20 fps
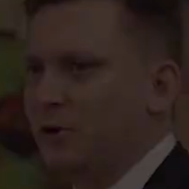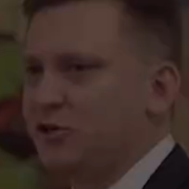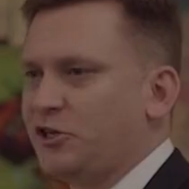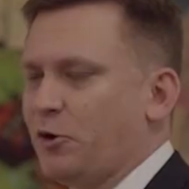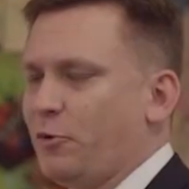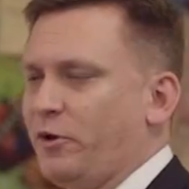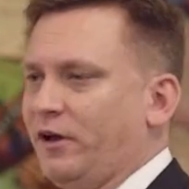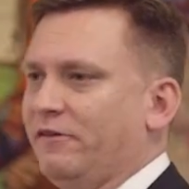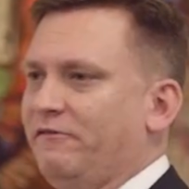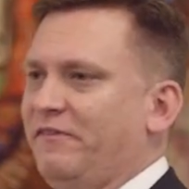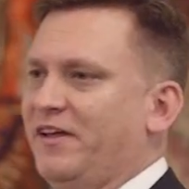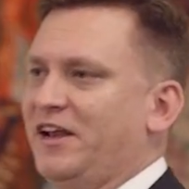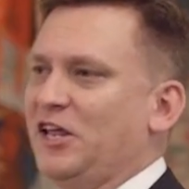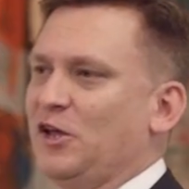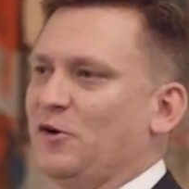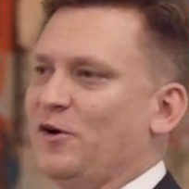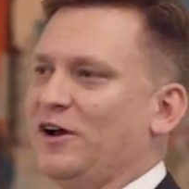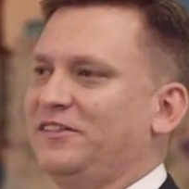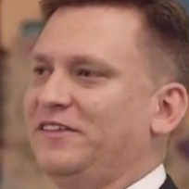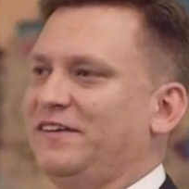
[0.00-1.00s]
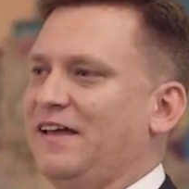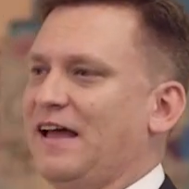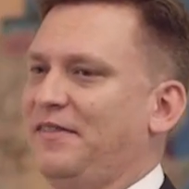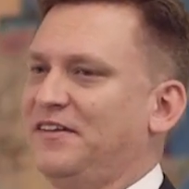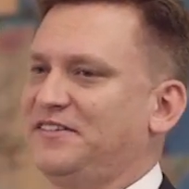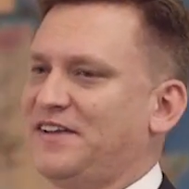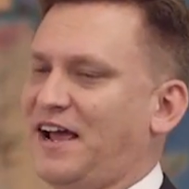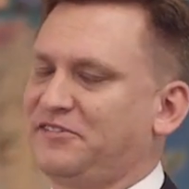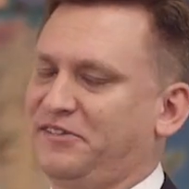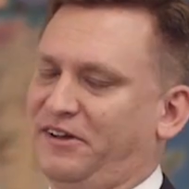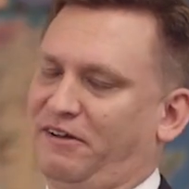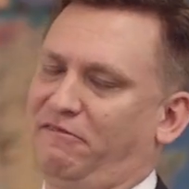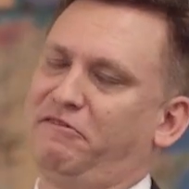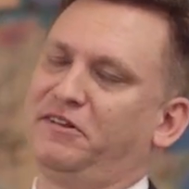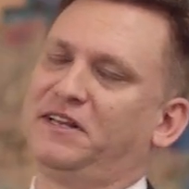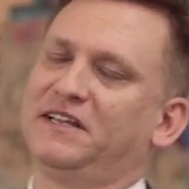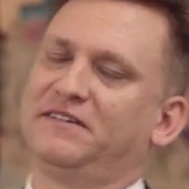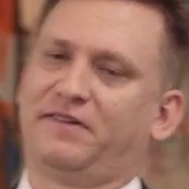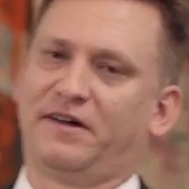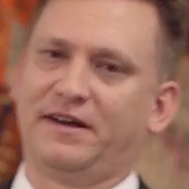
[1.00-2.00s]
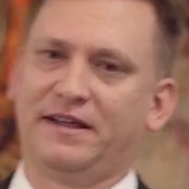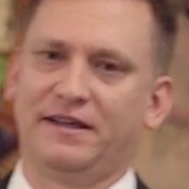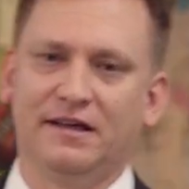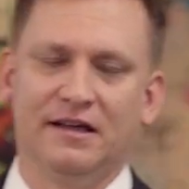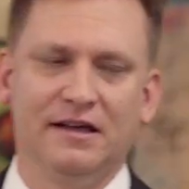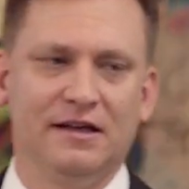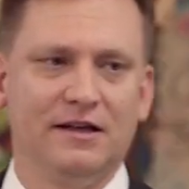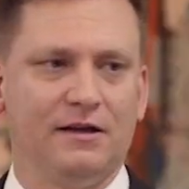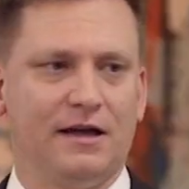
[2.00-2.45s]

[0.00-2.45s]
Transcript: be showing a video at the end. It's actually a really funny,